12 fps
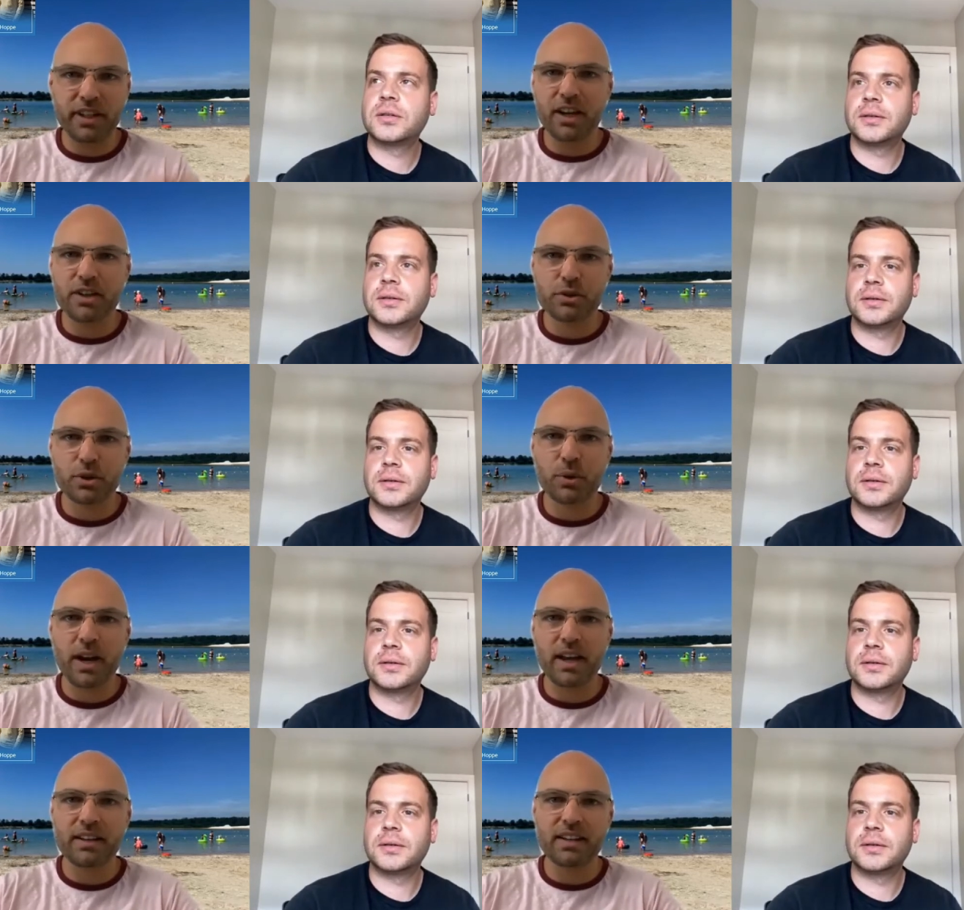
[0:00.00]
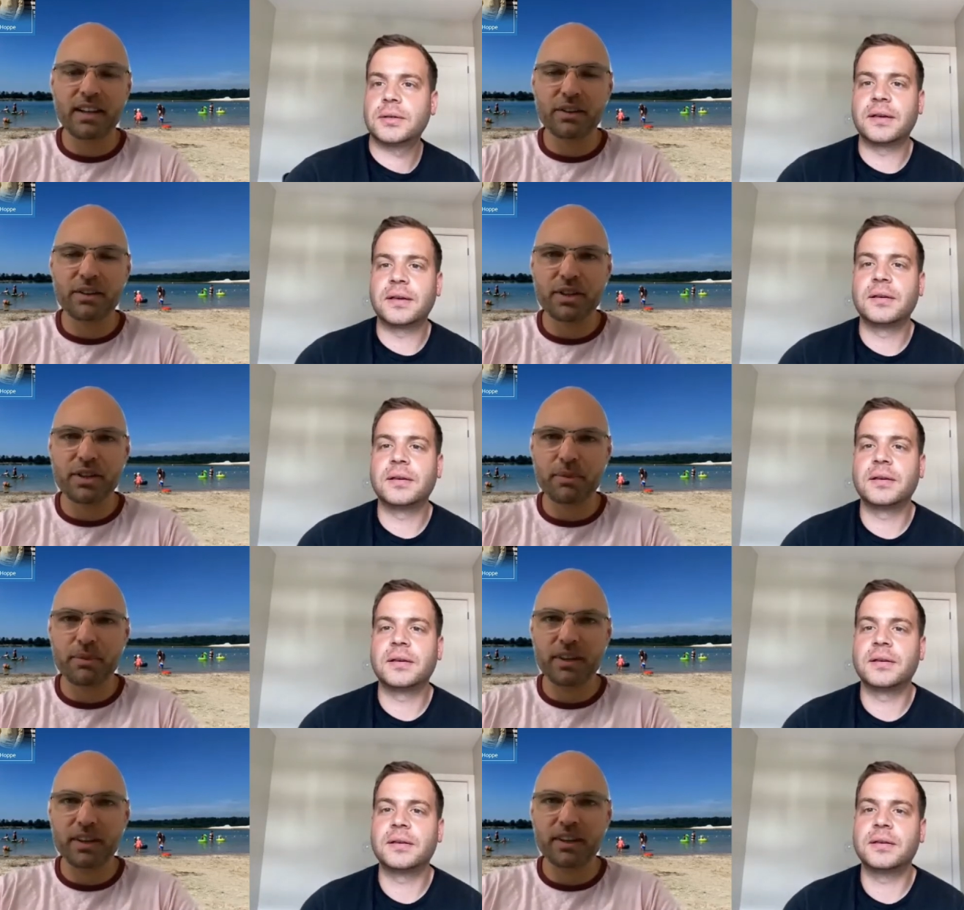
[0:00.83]
Speaker 1: 100 grand yeah. out of something?
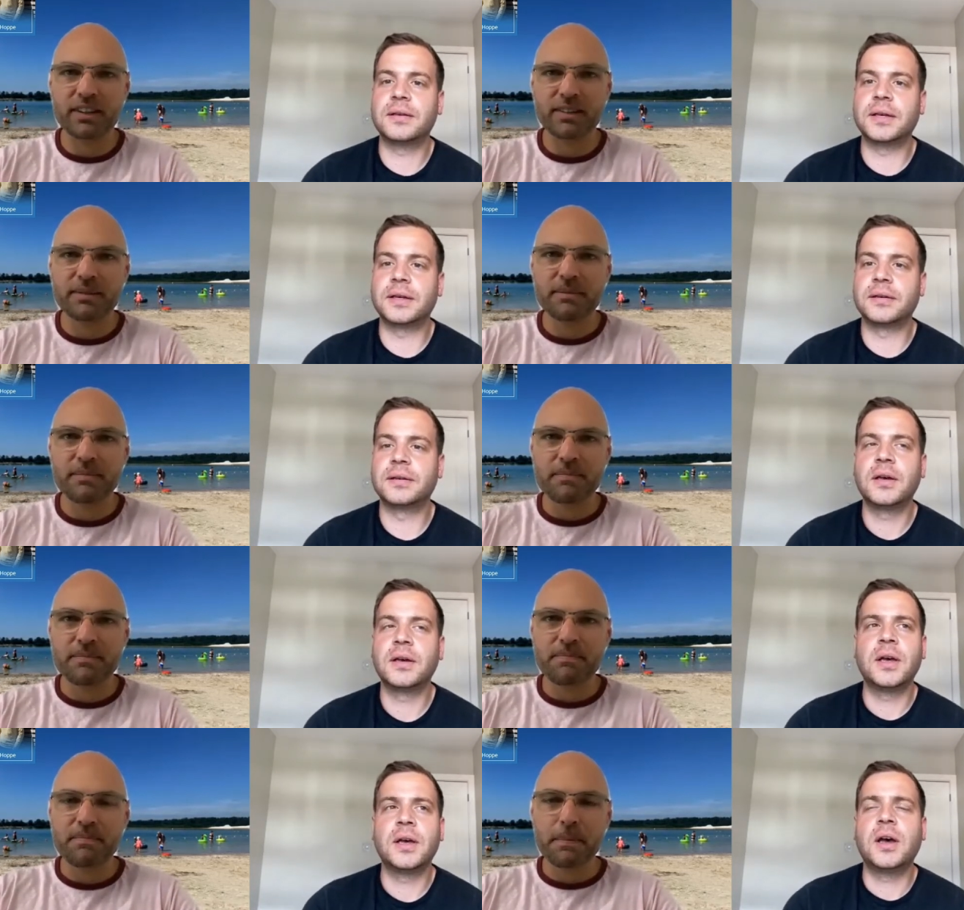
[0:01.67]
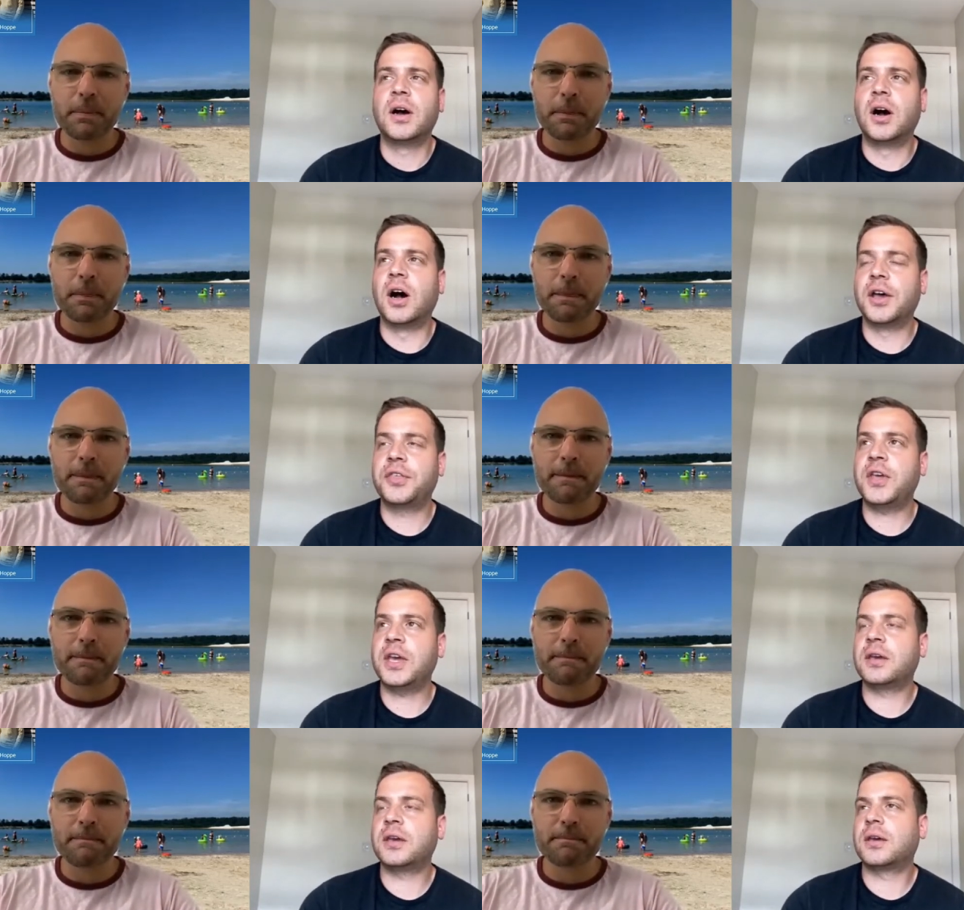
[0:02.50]
Speaker 2: Yeah. I
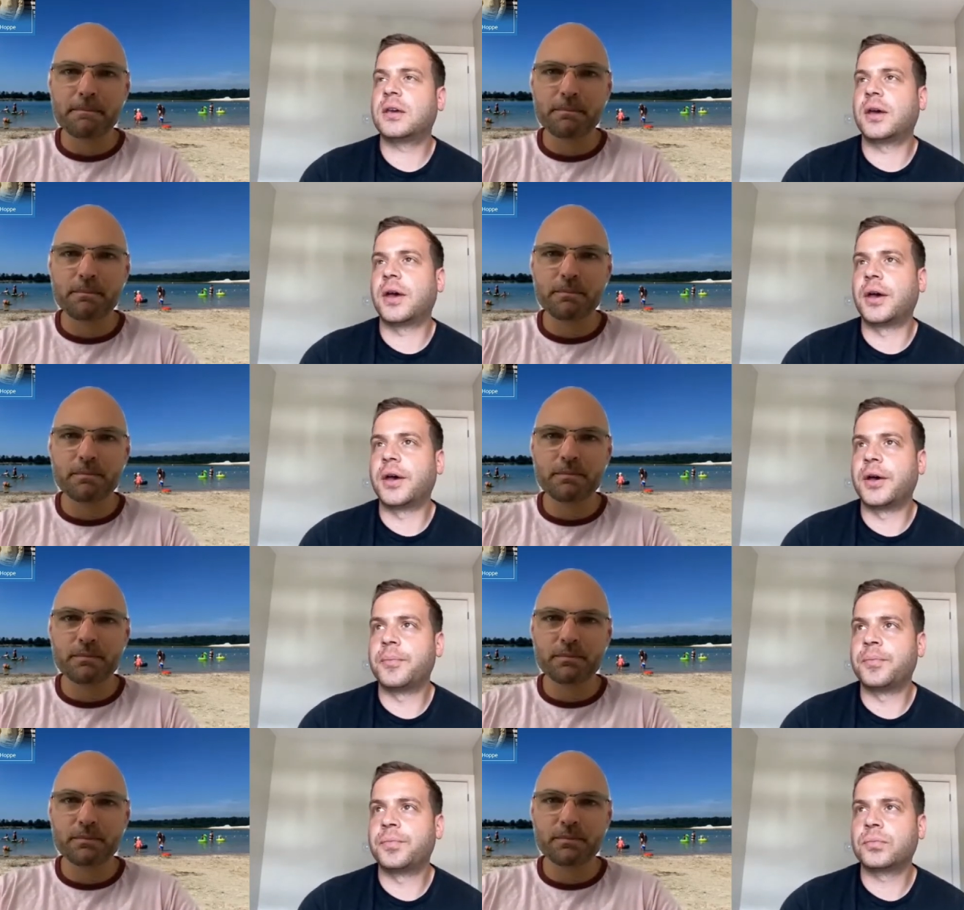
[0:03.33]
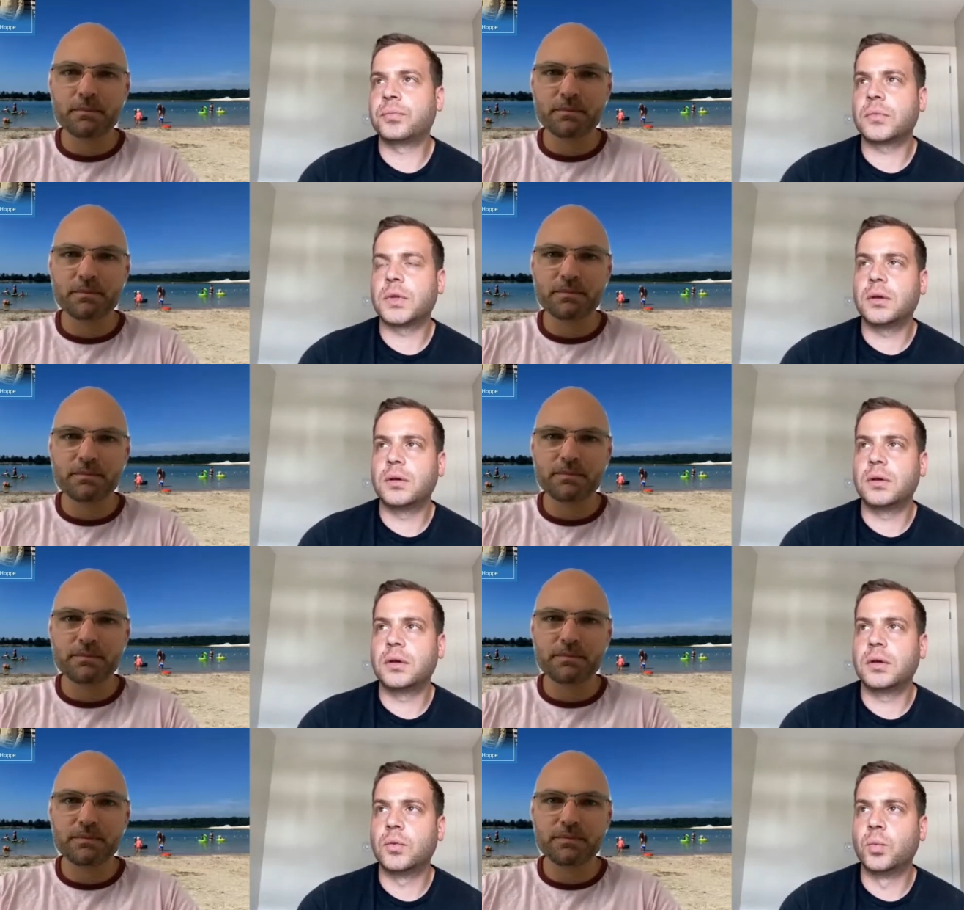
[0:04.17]
think um,
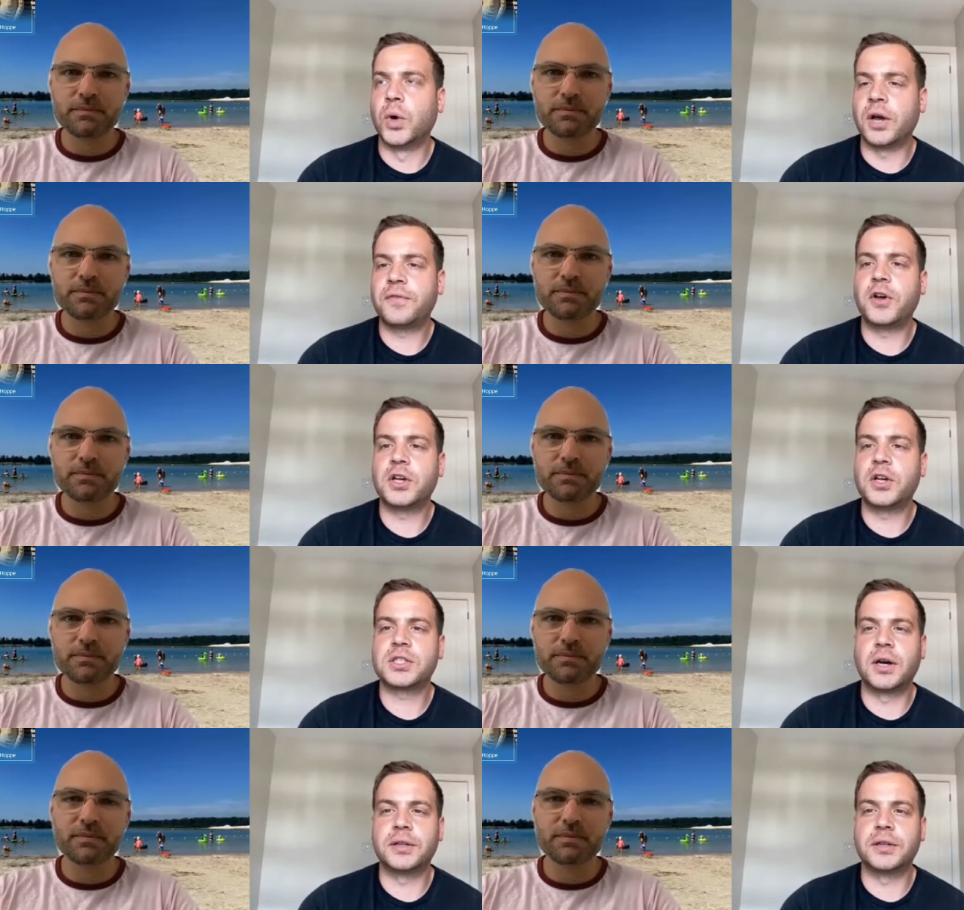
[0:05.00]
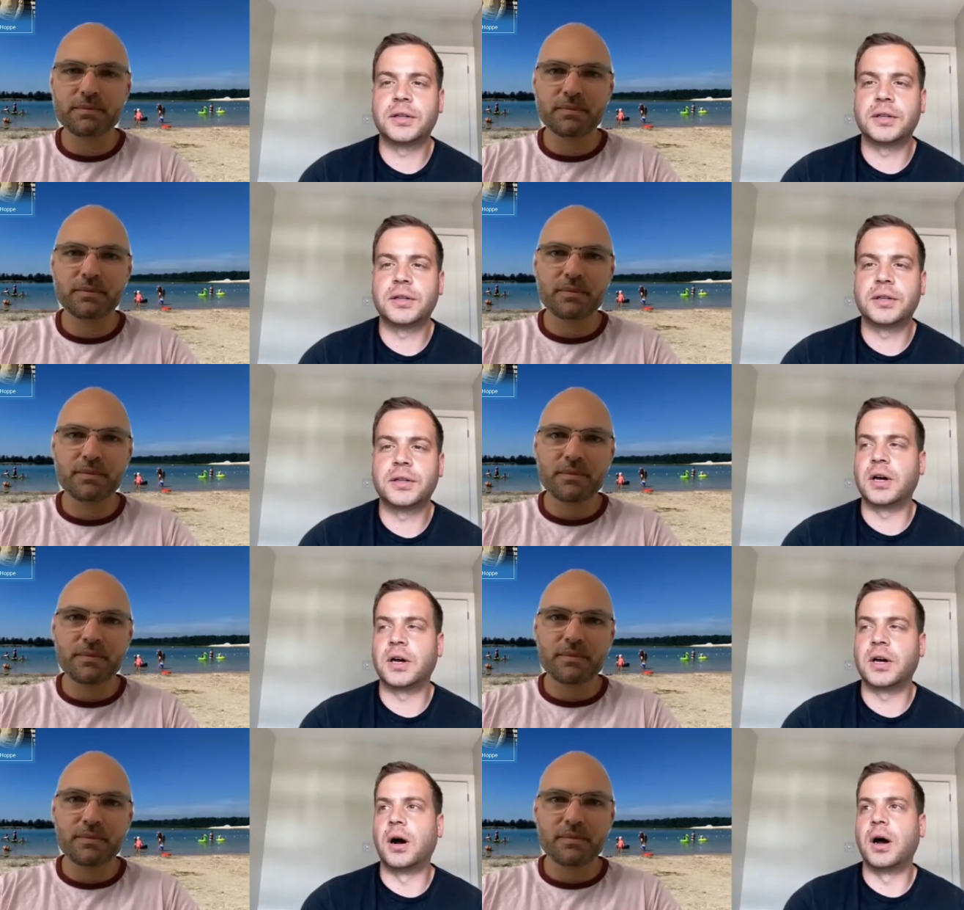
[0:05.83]
when I first started doing this,
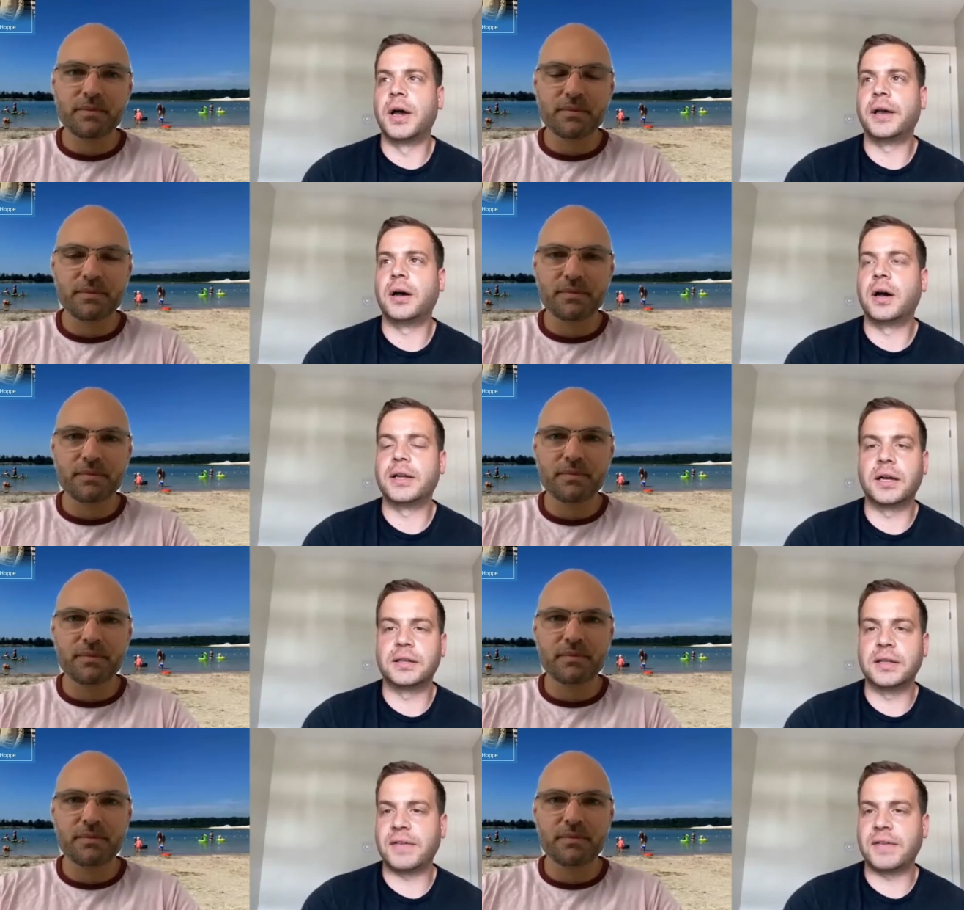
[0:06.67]
I, I, I've never